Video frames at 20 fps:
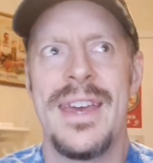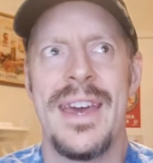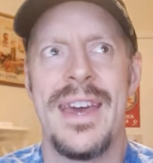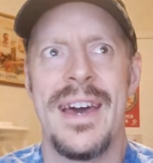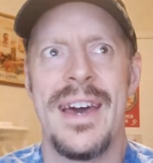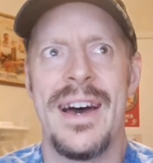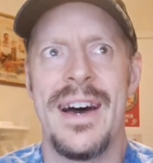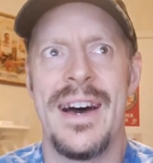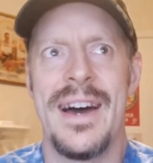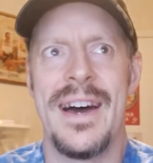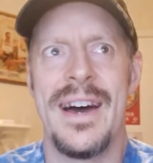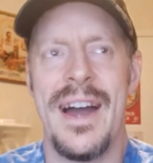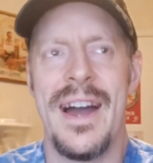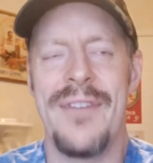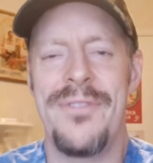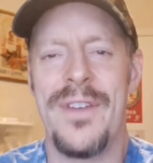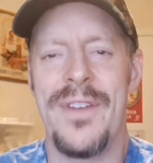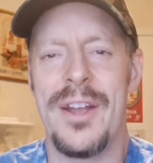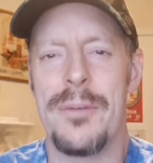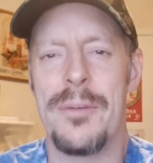I
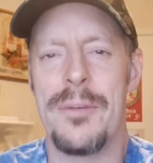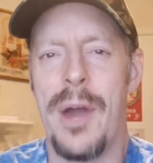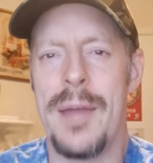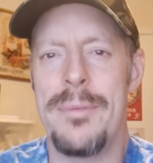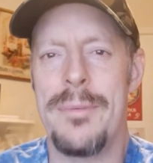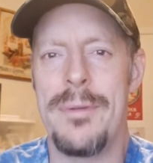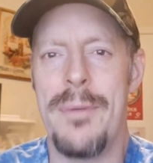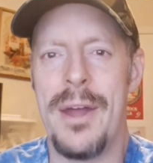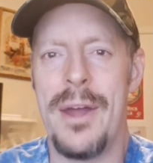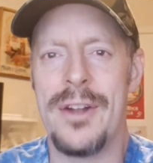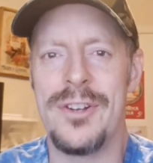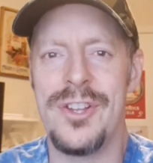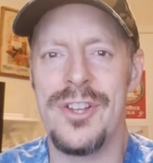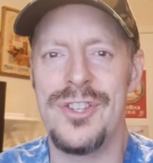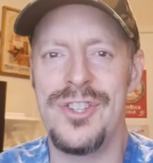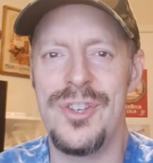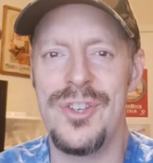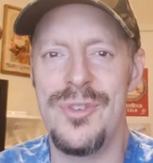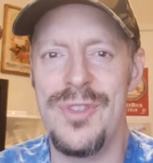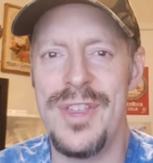figure it'd probably be better to
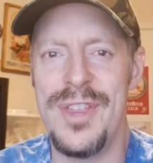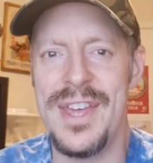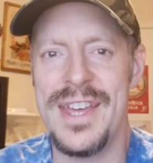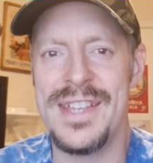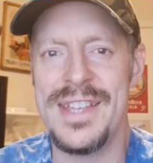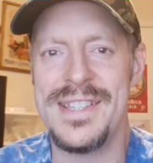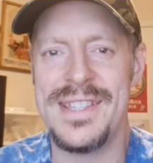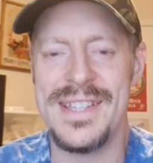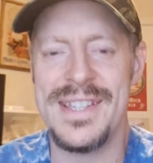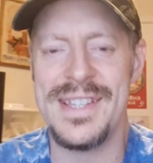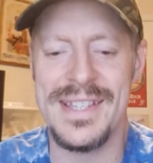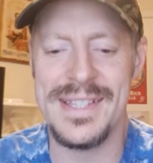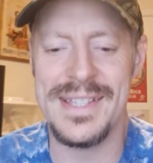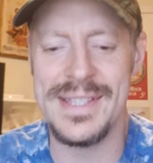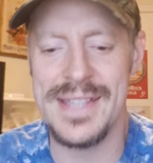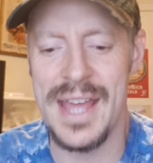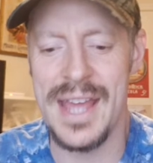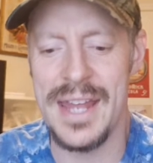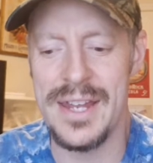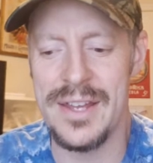do this
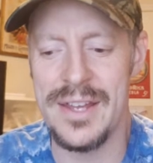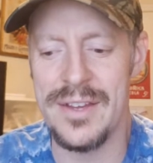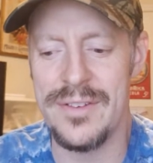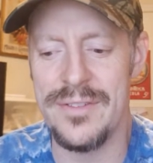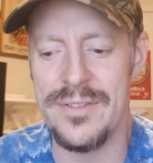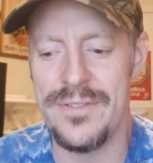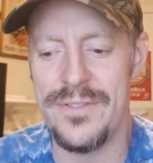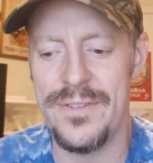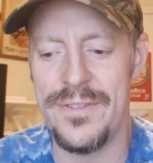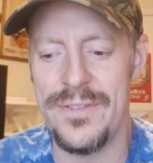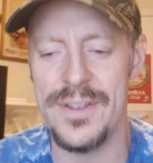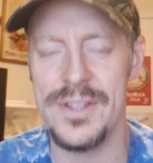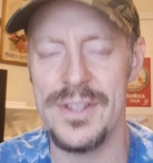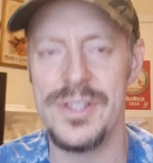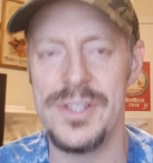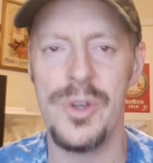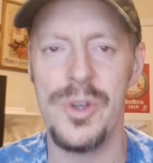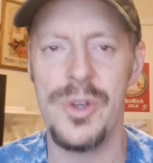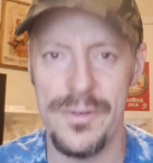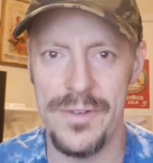instead of
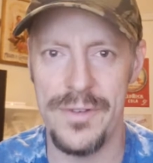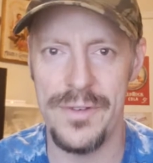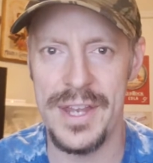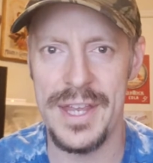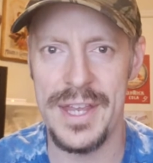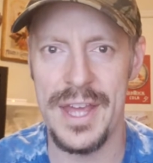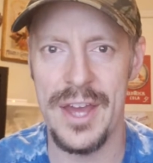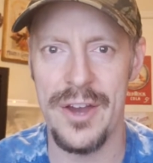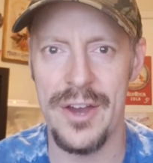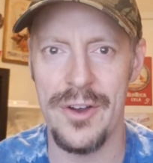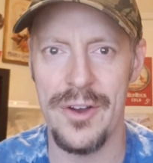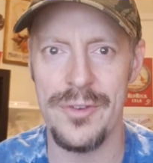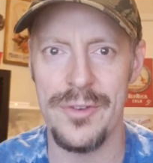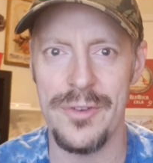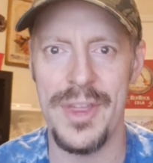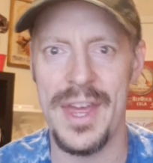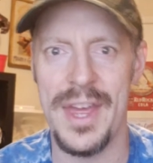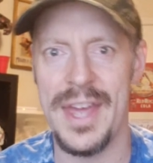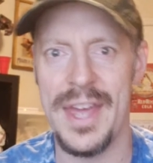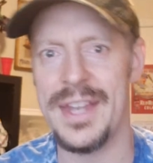do a video
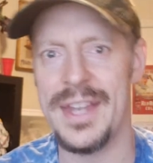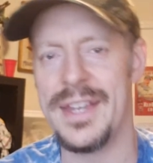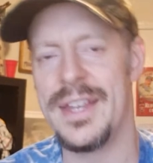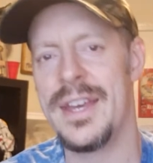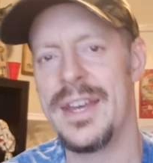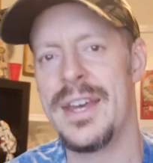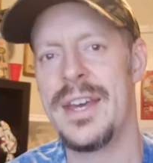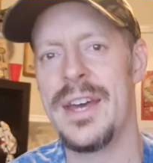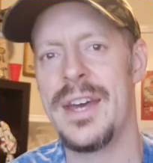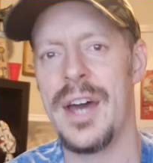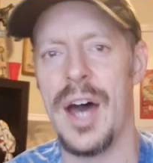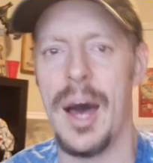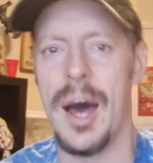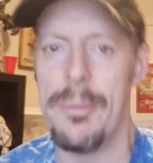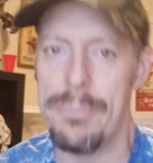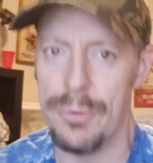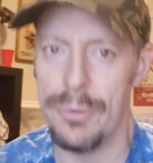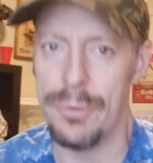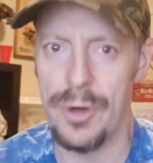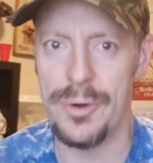than
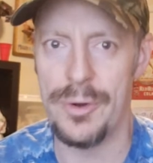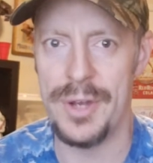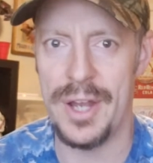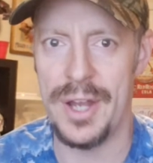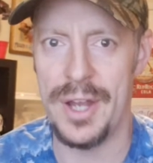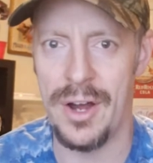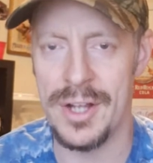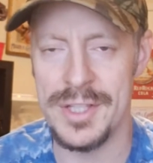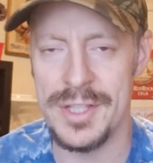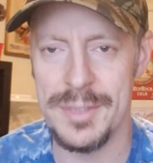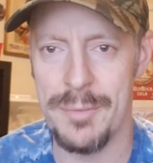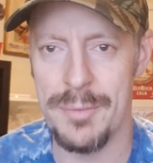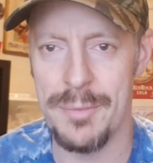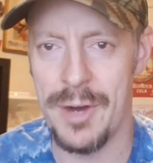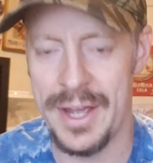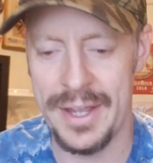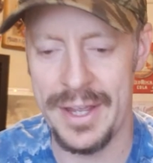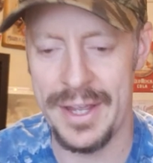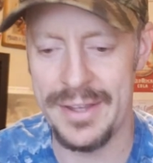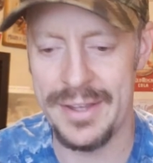upload it onto
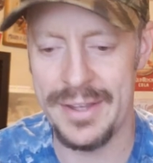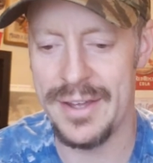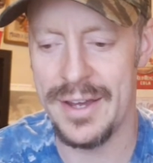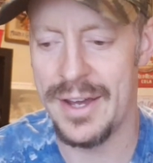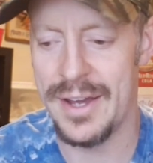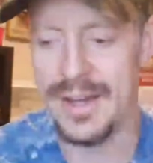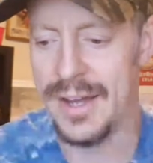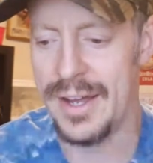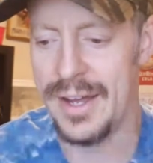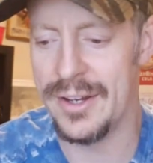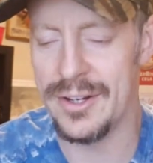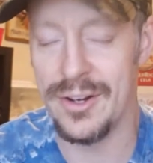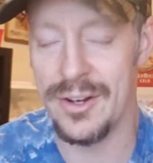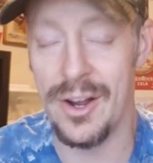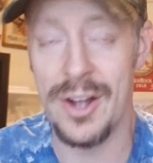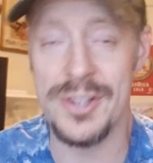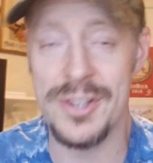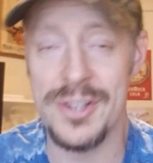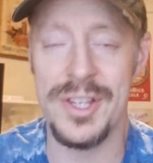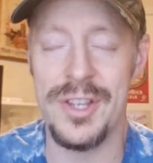my or
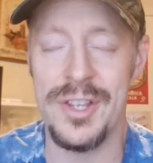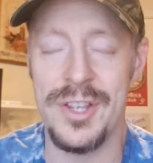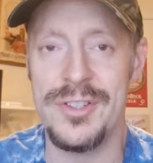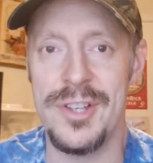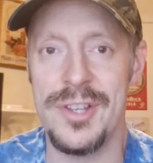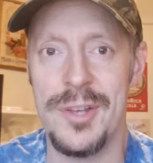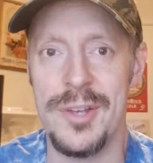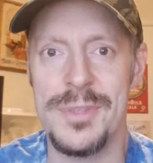onto YouTube.